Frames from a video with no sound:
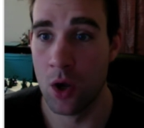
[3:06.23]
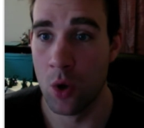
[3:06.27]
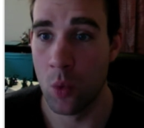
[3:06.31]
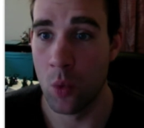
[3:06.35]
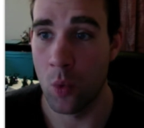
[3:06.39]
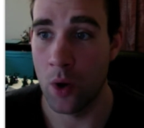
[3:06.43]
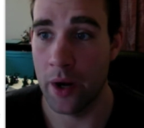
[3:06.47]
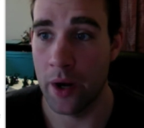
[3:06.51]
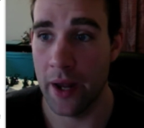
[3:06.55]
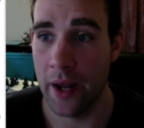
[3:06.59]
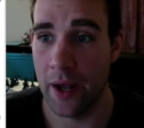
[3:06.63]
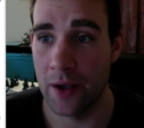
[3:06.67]

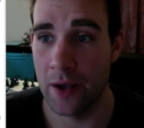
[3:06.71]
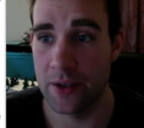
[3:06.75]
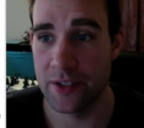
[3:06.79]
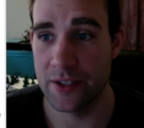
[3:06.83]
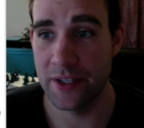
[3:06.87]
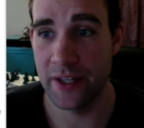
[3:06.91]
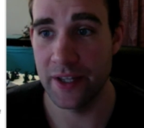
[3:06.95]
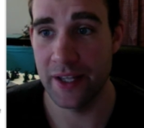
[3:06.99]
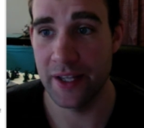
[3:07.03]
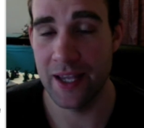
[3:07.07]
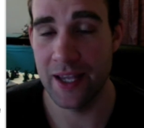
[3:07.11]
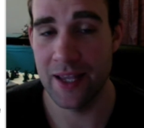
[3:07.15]
What else do
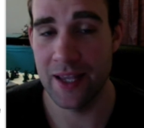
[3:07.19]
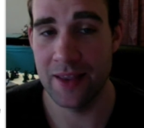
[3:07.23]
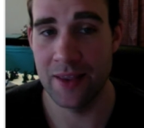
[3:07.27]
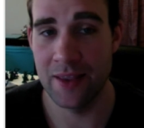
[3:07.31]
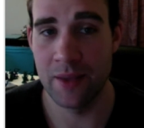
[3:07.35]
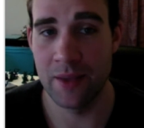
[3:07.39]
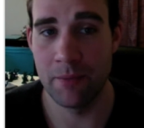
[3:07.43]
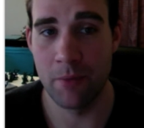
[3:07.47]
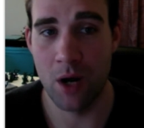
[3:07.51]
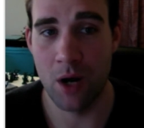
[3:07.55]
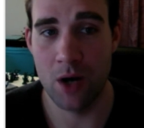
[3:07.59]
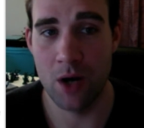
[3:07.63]
they get?
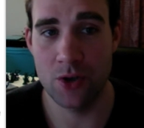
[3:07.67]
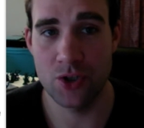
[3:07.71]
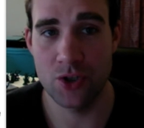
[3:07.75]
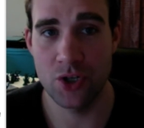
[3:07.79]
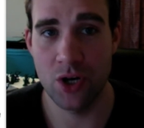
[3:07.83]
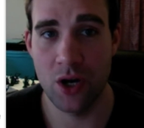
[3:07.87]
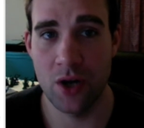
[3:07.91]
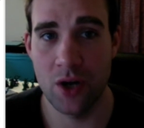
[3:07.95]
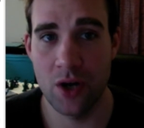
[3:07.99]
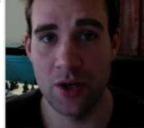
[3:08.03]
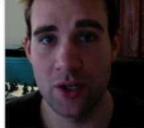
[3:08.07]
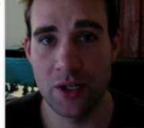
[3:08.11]
The Monster
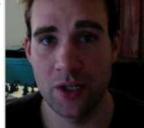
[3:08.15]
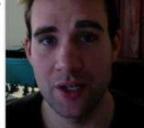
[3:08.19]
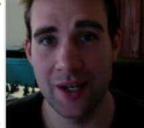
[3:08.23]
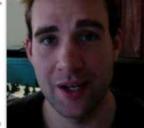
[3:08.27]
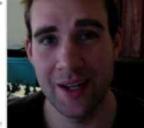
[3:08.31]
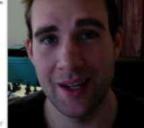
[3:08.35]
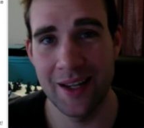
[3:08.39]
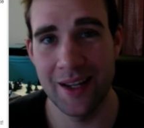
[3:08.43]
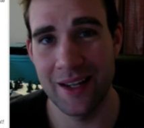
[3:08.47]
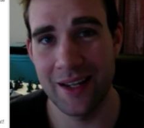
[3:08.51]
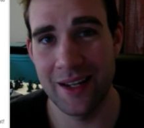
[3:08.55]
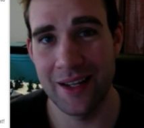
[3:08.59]

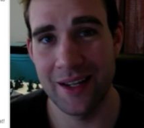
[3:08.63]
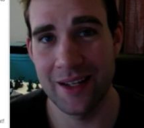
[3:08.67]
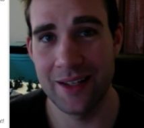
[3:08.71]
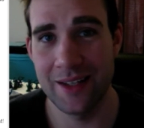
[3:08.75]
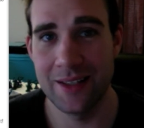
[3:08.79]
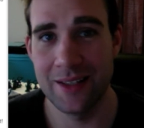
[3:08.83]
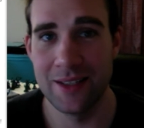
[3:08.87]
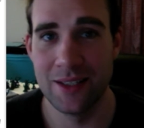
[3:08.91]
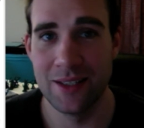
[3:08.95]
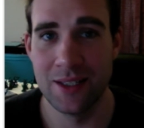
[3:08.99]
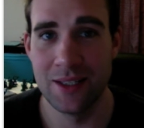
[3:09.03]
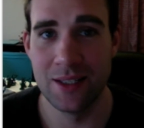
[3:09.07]

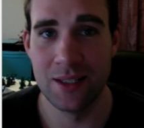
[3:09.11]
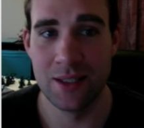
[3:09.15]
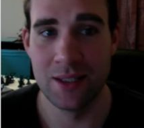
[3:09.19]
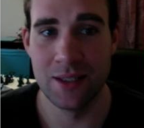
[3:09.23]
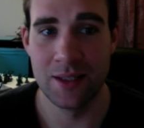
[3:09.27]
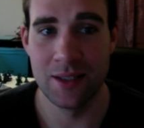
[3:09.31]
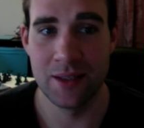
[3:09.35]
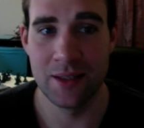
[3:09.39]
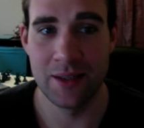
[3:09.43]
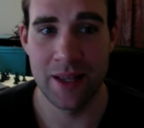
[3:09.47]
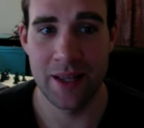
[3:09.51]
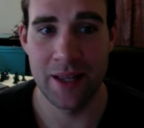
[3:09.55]
Hunter,
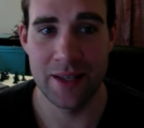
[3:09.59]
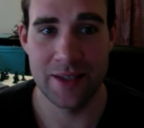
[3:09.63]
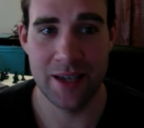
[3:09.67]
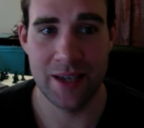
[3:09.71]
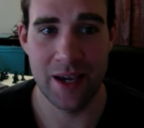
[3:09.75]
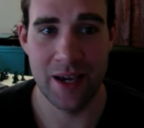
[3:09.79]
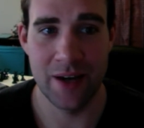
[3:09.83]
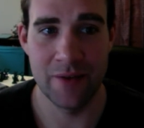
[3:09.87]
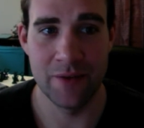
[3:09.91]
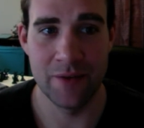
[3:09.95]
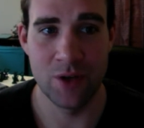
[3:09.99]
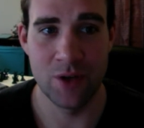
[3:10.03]
that's
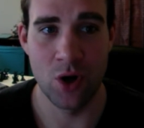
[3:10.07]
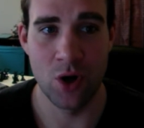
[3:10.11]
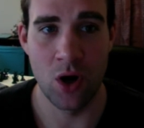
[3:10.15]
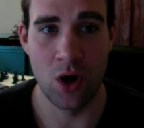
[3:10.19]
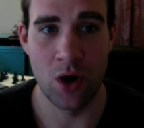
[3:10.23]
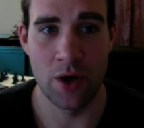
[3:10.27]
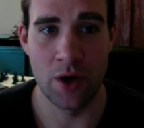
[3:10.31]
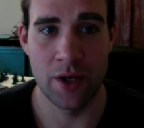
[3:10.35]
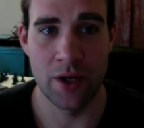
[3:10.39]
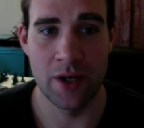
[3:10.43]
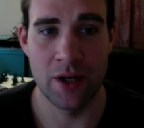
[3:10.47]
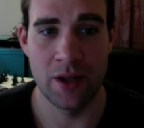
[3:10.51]
kind of
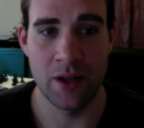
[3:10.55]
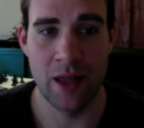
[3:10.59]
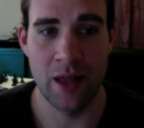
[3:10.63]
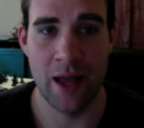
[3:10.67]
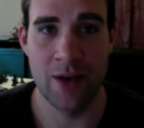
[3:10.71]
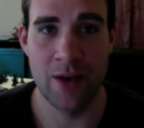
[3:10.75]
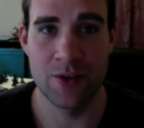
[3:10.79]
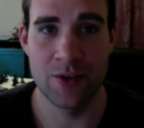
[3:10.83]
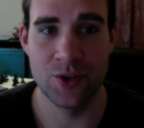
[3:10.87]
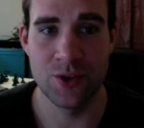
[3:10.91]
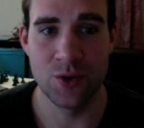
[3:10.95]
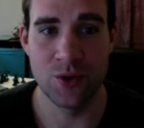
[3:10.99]
yawn. It
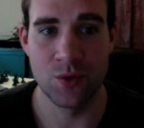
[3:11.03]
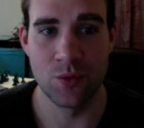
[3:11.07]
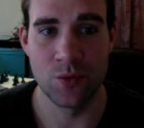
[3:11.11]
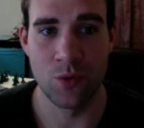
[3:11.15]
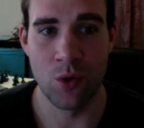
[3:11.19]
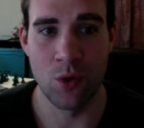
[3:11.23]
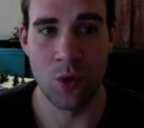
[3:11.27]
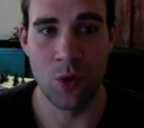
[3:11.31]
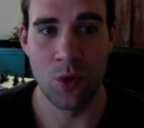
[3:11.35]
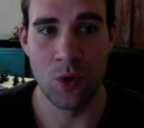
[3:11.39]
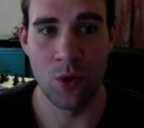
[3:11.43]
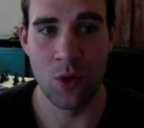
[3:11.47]
allows you to
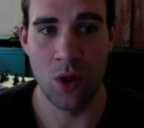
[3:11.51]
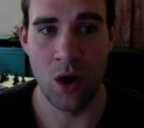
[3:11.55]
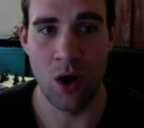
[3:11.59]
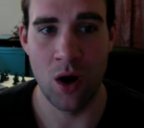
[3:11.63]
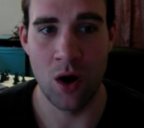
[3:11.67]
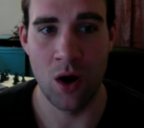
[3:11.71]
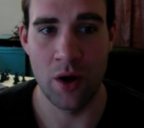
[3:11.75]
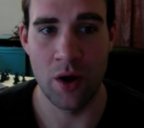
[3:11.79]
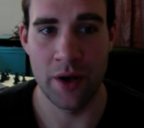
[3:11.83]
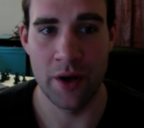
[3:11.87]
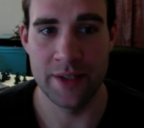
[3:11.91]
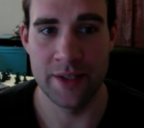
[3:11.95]
roll
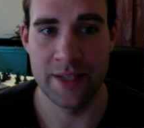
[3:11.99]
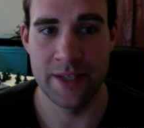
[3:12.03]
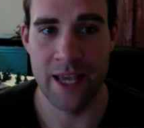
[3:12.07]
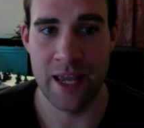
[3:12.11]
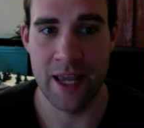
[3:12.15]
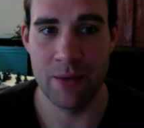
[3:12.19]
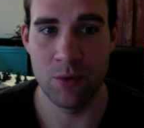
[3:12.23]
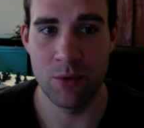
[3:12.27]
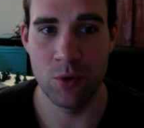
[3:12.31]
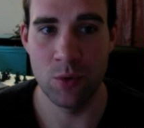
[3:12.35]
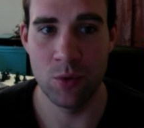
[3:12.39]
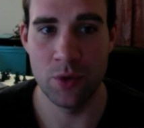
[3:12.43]
on a
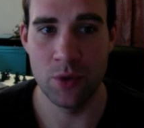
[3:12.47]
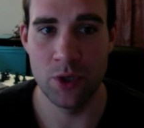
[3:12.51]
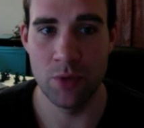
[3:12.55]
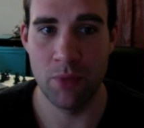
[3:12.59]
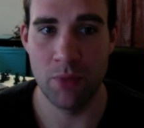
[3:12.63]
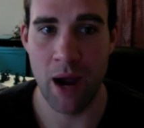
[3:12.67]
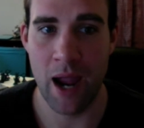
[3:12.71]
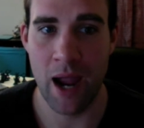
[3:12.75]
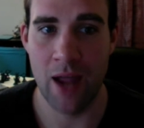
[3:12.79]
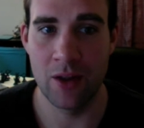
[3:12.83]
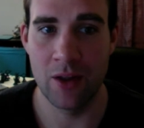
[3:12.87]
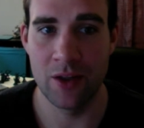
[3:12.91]
table when you
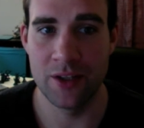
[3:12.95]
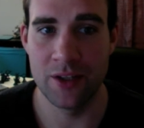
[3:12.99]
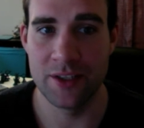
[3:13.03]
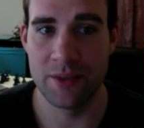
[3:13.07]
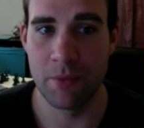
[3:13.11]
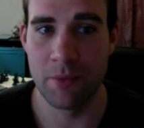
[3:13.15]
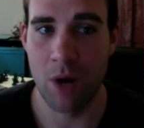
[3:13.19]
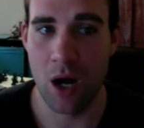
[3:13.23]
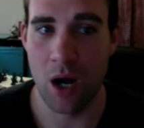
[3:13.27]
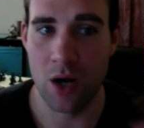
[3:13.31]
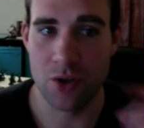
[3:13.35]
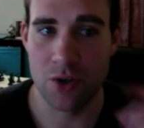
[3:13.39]
pile into
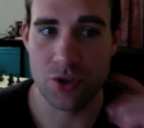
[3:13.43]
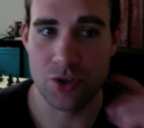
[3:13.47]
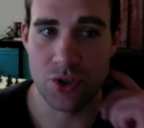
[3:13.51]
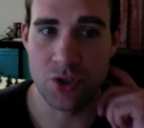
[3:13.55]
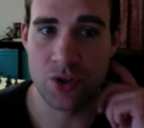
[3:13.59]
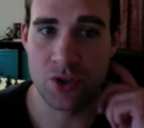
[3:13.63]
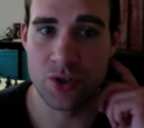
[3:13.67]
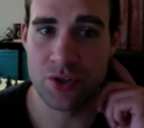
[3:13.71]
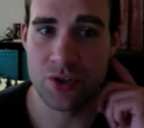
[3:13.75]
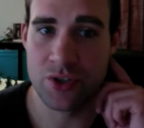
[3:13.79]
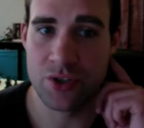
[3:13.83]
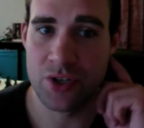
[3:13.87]

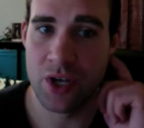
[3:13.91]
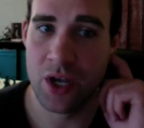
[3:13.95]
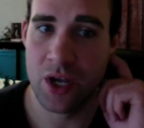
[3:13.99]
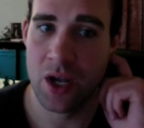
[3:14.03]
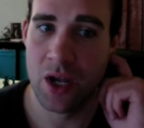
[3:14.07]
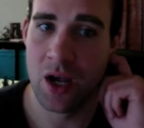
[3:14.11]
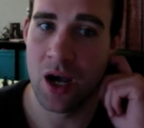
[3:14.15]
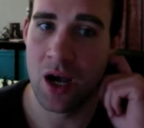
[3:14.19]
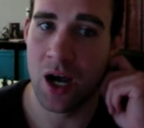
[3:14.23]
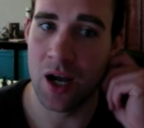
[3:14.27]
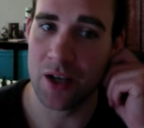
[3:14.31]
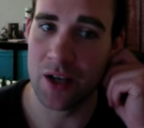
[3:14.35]
monsters.
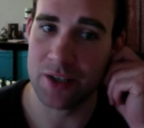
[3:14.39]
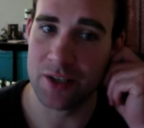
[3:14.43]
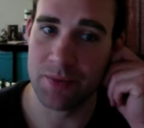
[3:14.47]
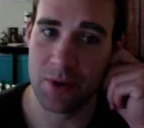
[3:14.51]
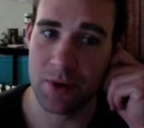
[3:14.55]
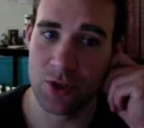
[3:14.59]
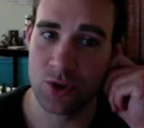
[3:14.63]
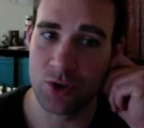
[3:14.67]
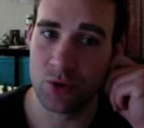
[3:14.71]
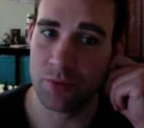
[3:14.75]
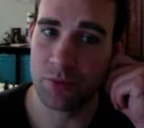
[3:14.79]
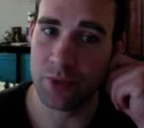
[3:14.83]

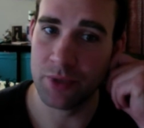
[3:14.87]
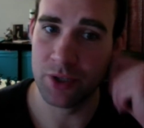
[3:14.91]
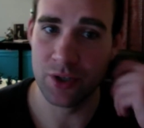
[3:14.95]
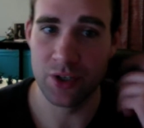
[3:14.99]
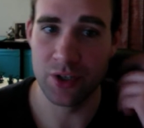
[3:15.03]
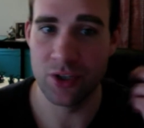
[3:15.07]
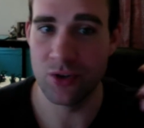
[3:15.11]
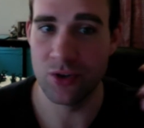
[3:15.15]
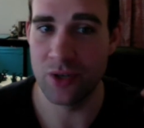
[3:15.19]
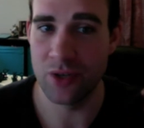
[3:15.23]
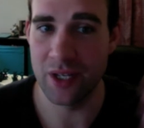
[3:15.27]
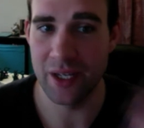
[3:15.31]
Special ability,
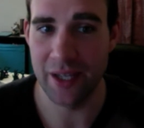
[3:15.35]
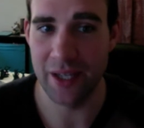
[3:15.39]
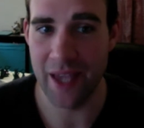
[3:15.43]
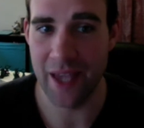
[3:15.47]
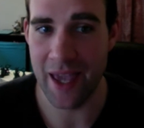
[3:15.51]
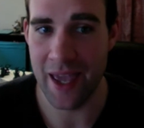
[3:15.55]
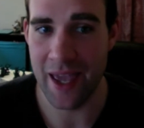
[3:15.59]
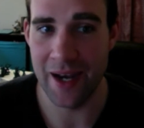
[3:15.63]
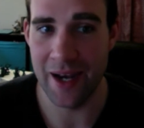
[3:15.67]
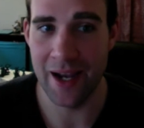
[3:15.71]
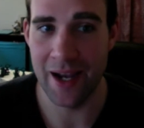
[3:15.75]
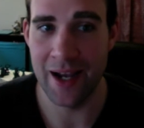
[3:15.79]
you can
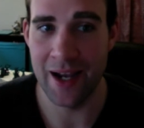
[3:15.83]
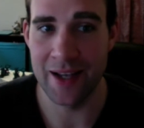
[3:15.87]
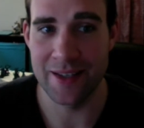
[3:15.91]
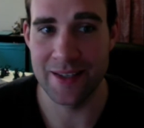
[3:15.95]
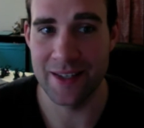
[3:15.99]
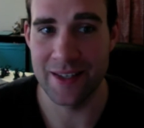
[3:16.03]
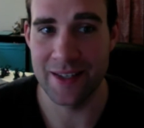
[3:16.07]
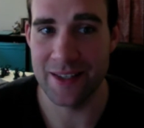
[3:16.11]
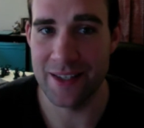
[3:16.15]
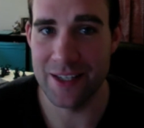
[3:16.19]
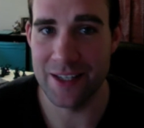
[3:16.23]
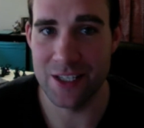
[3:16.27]
get a
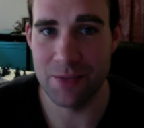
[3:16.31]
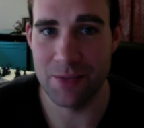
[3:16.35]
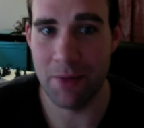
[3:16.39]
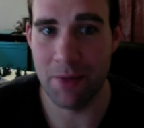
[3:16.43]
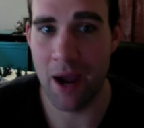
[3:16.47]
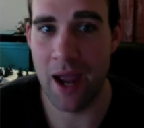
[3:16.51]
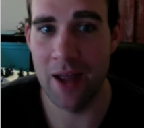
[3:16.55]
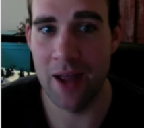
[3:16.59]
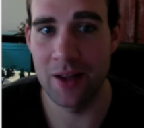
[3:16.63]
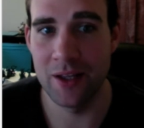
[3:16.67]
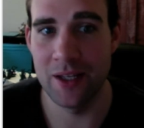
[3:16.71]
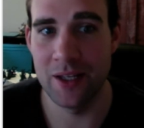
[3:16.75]
6-inch
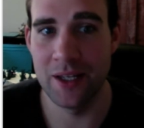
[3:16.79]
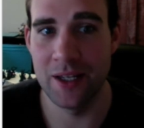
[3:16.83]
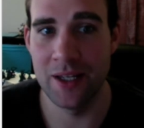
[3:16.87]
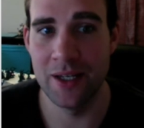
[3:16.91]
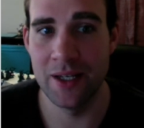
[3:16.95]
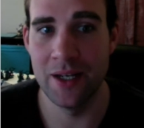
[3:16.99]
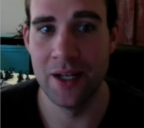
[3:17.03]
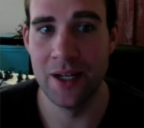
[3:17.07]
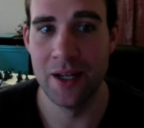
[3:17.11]
pile in,